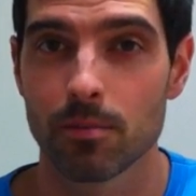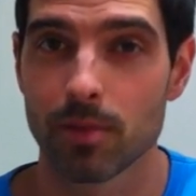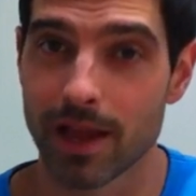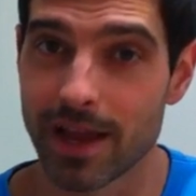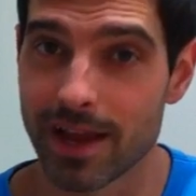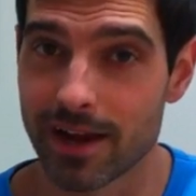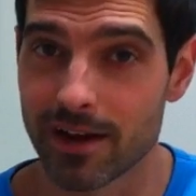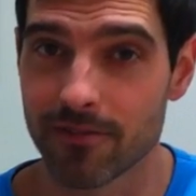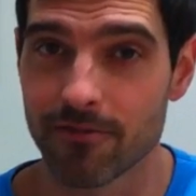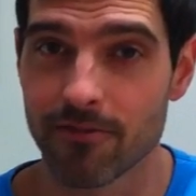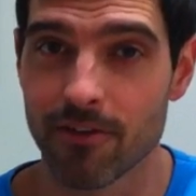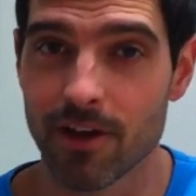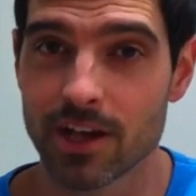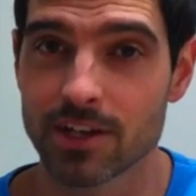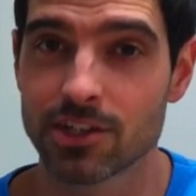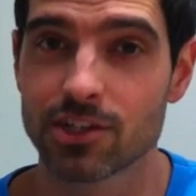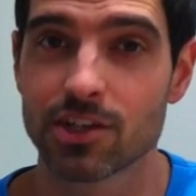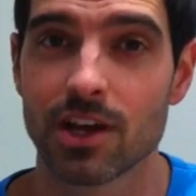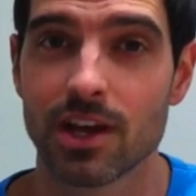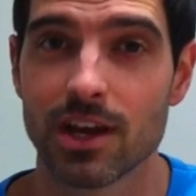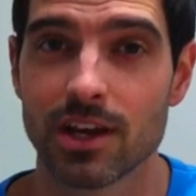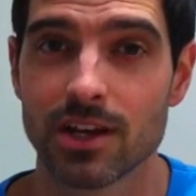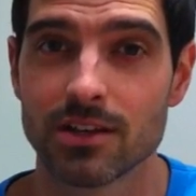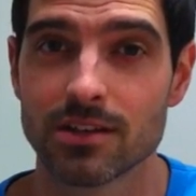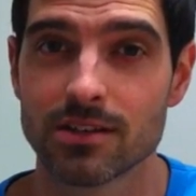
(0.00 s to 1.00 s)
plantar
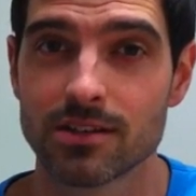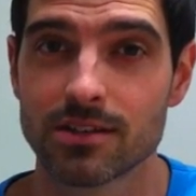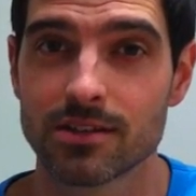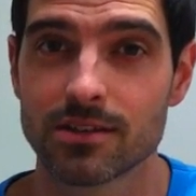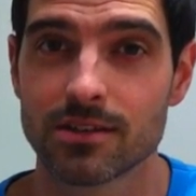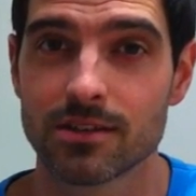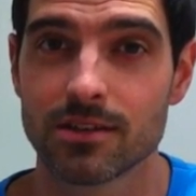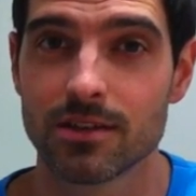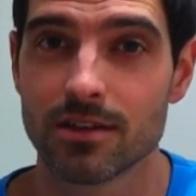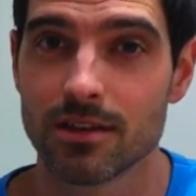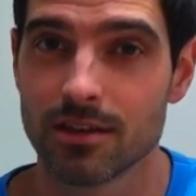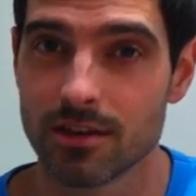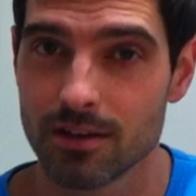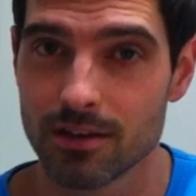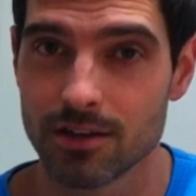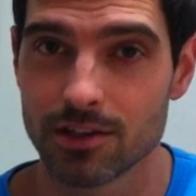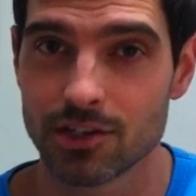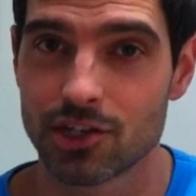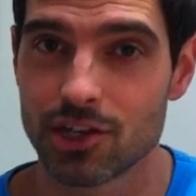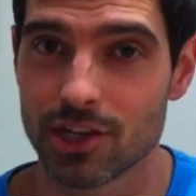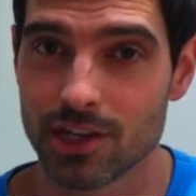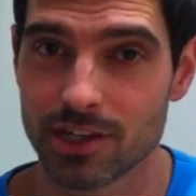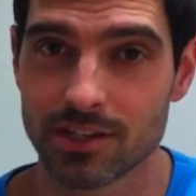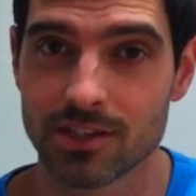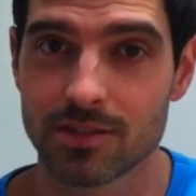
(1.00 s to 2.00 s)
fasciitis,
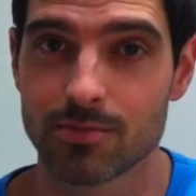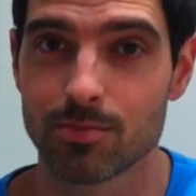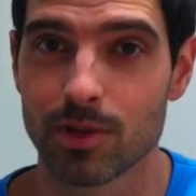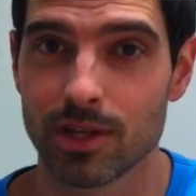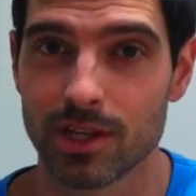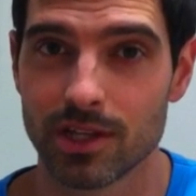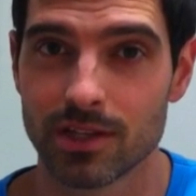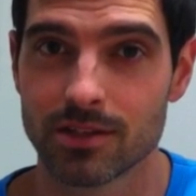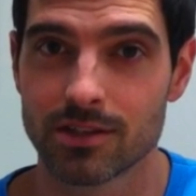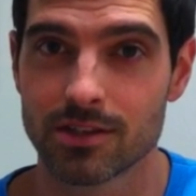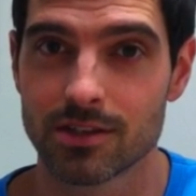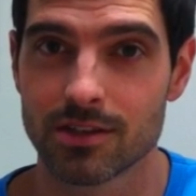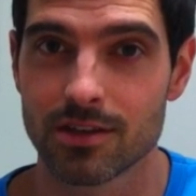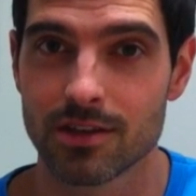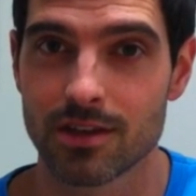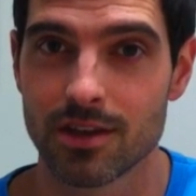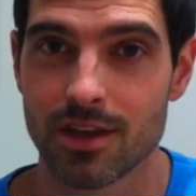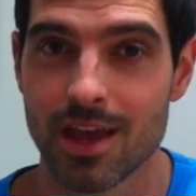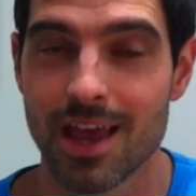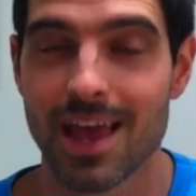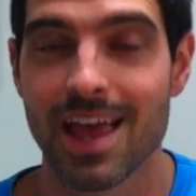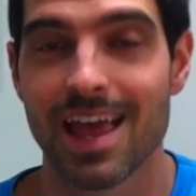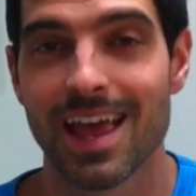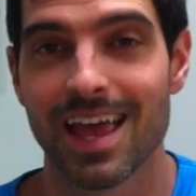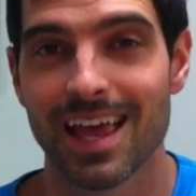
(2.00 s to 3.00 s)
shin splints,
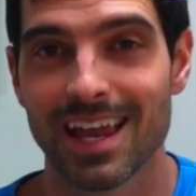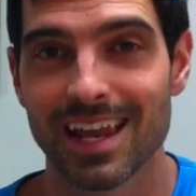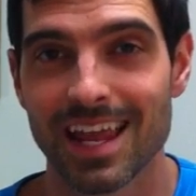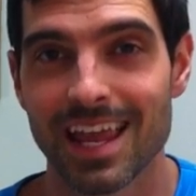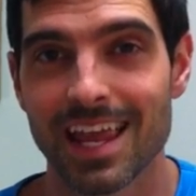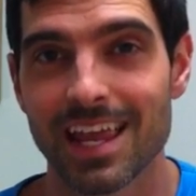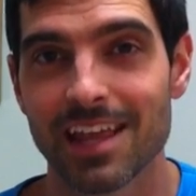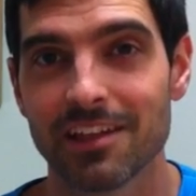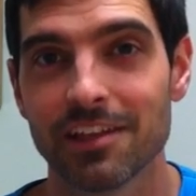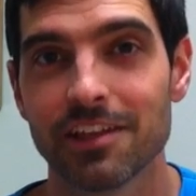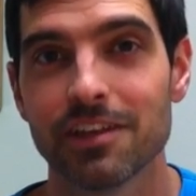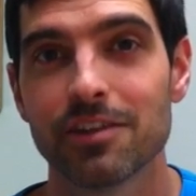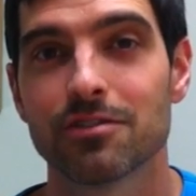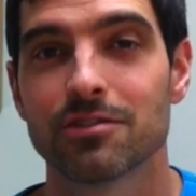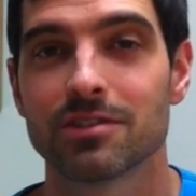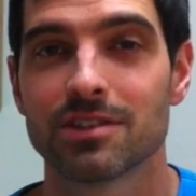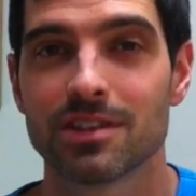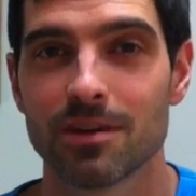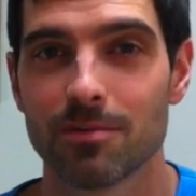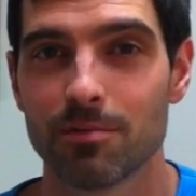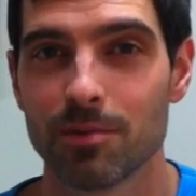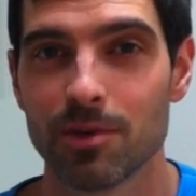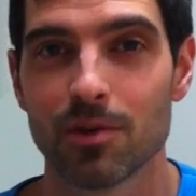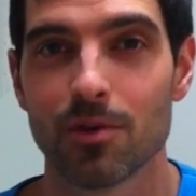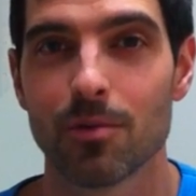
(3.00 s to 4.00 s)
and
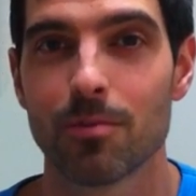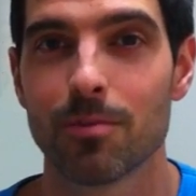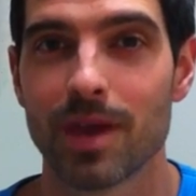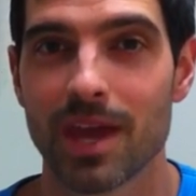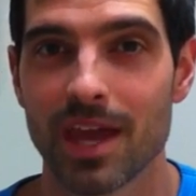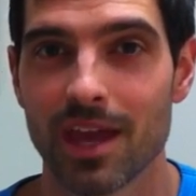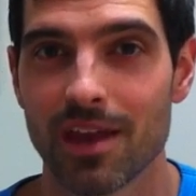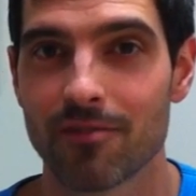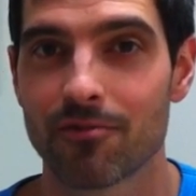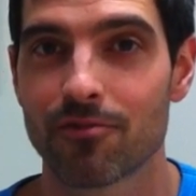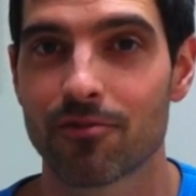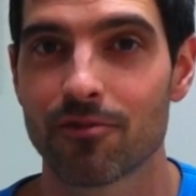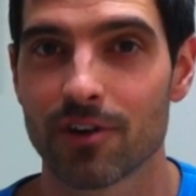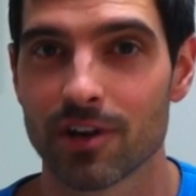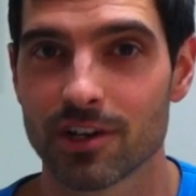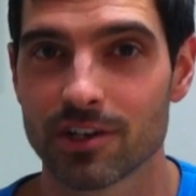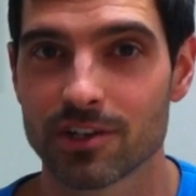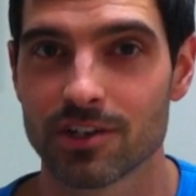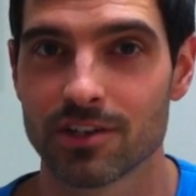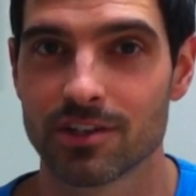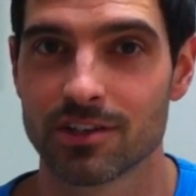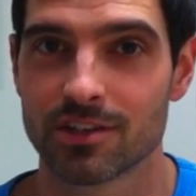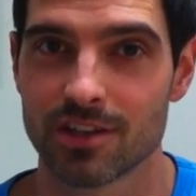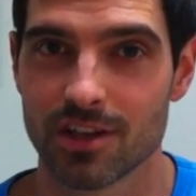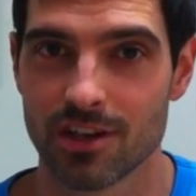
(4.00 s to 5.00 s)
iliotibial band
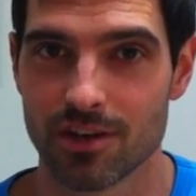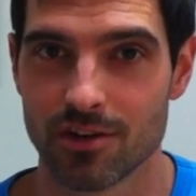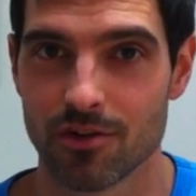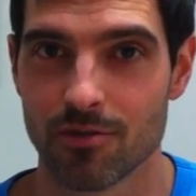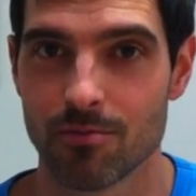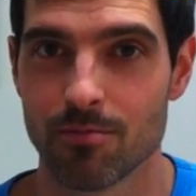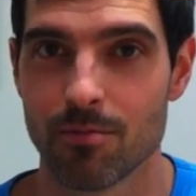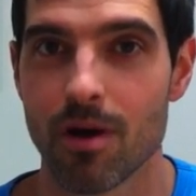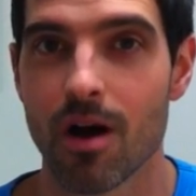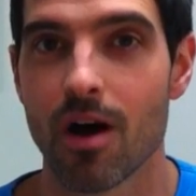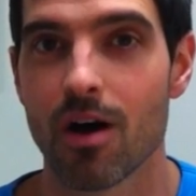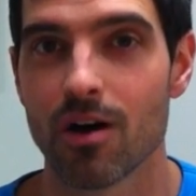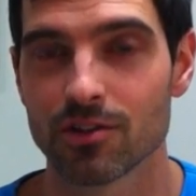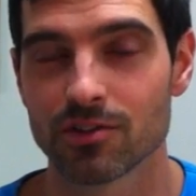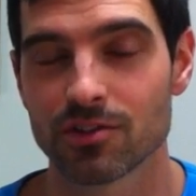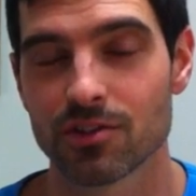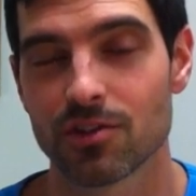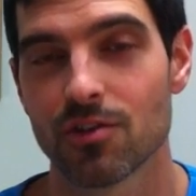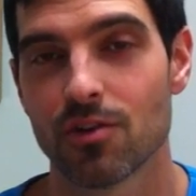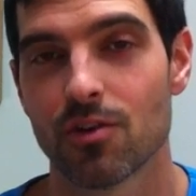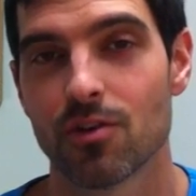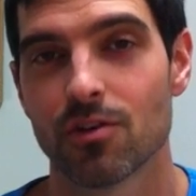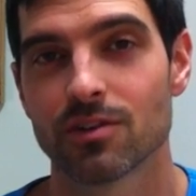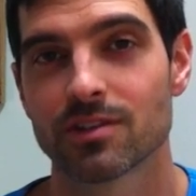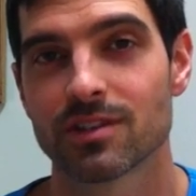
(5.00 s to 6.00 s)
friction syndrome,
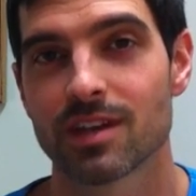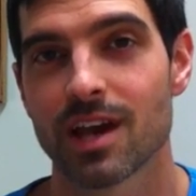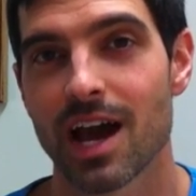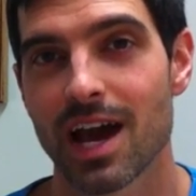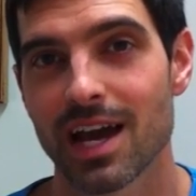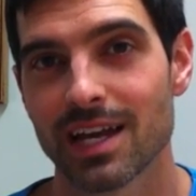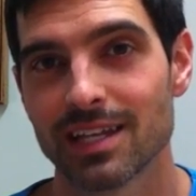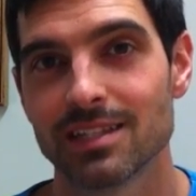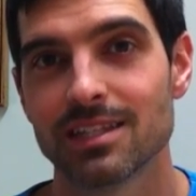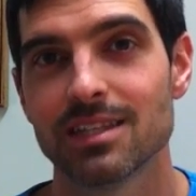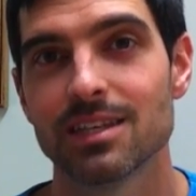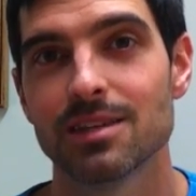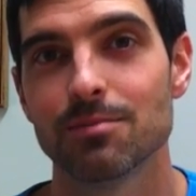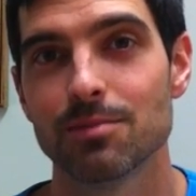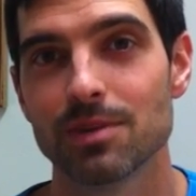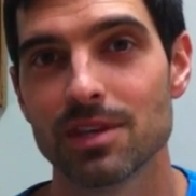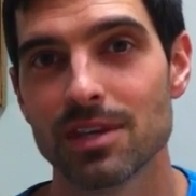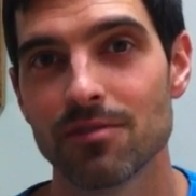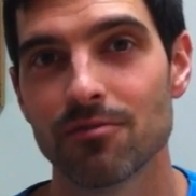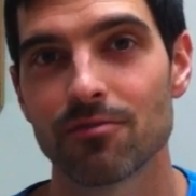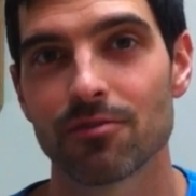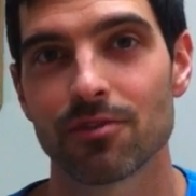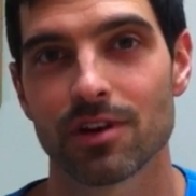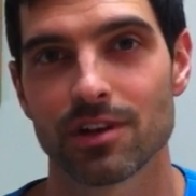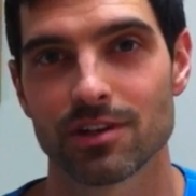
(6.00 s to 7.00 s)
also known as
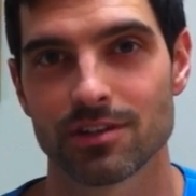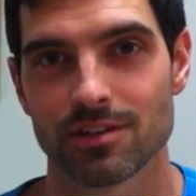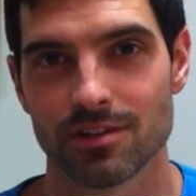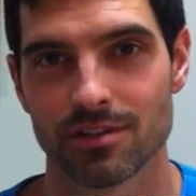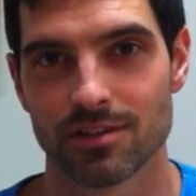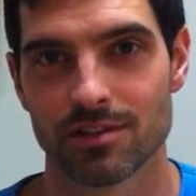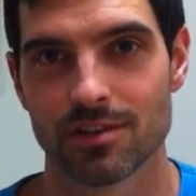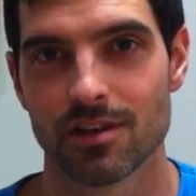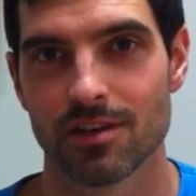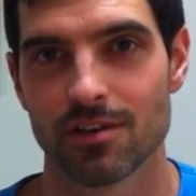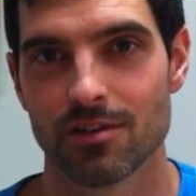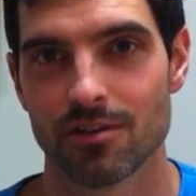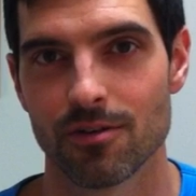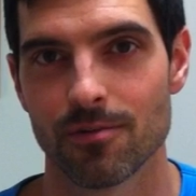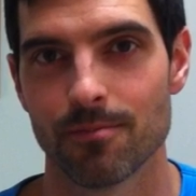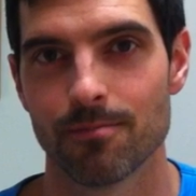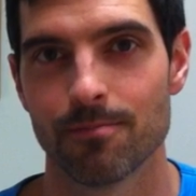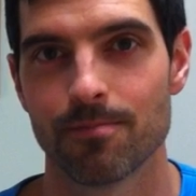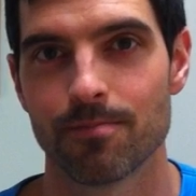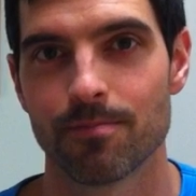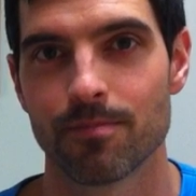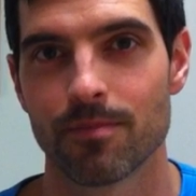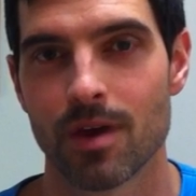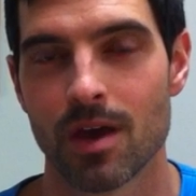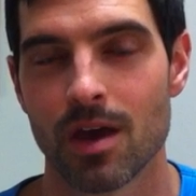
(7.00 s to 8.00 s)
ITB friction syndrome.
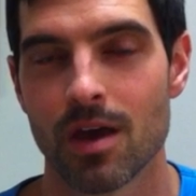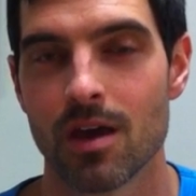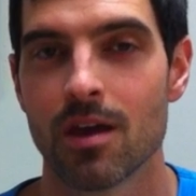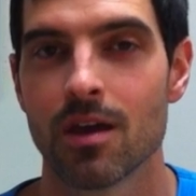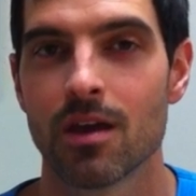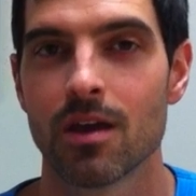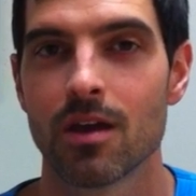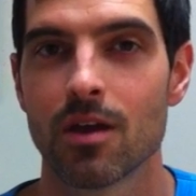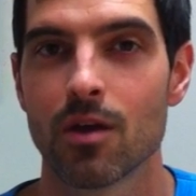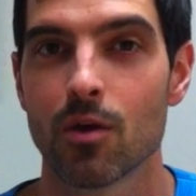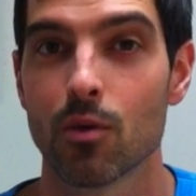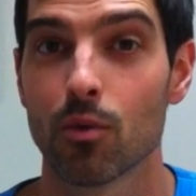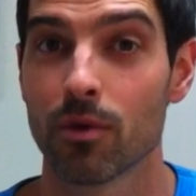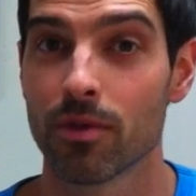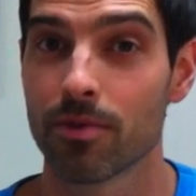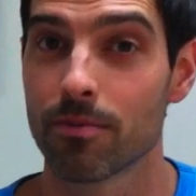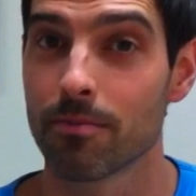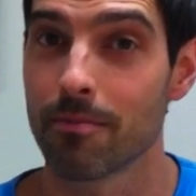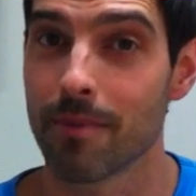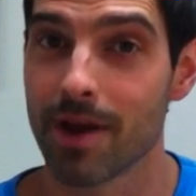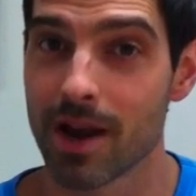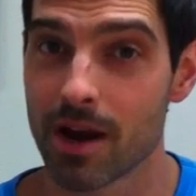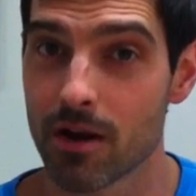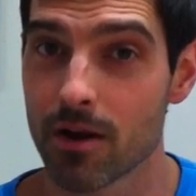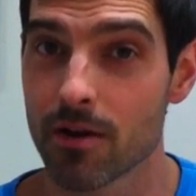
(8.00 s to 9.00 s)
With
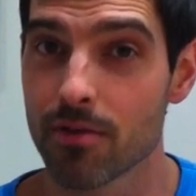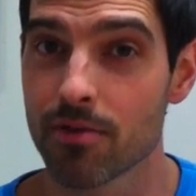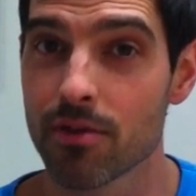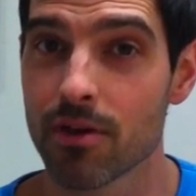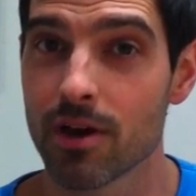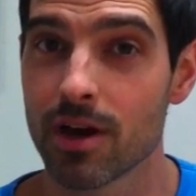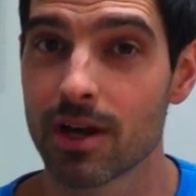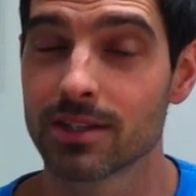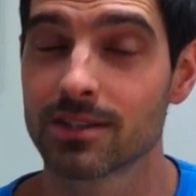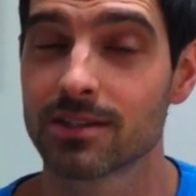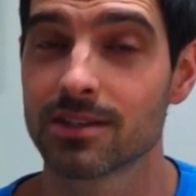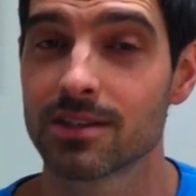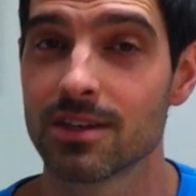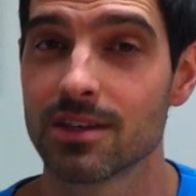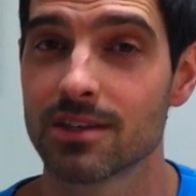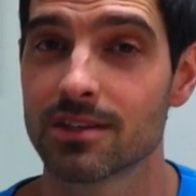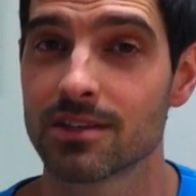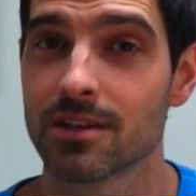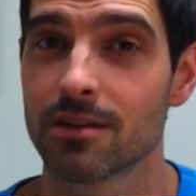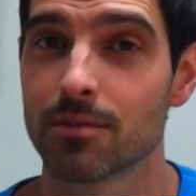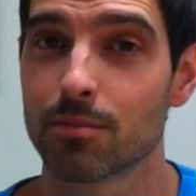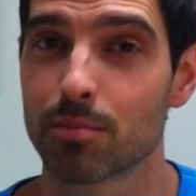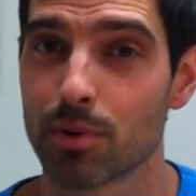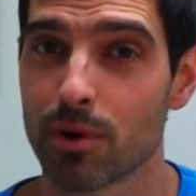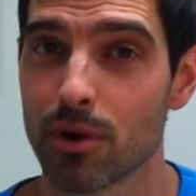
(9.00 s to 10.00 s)
marathon
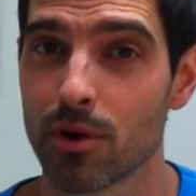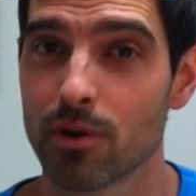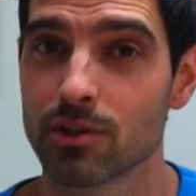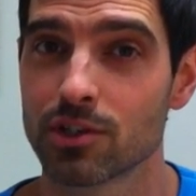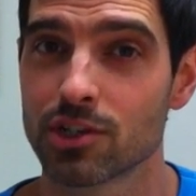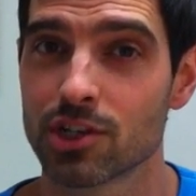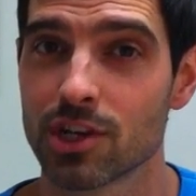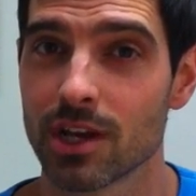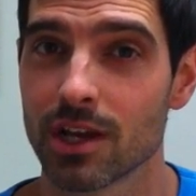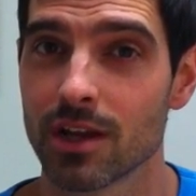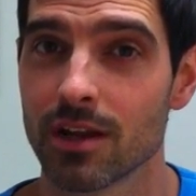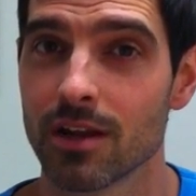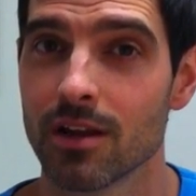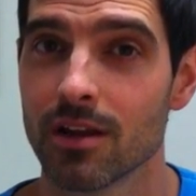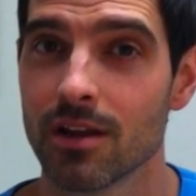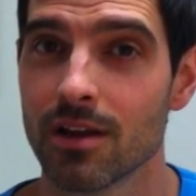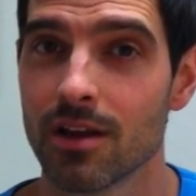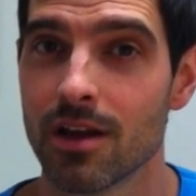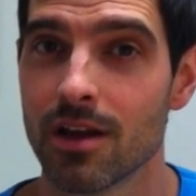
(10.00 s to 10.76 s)
season approaching,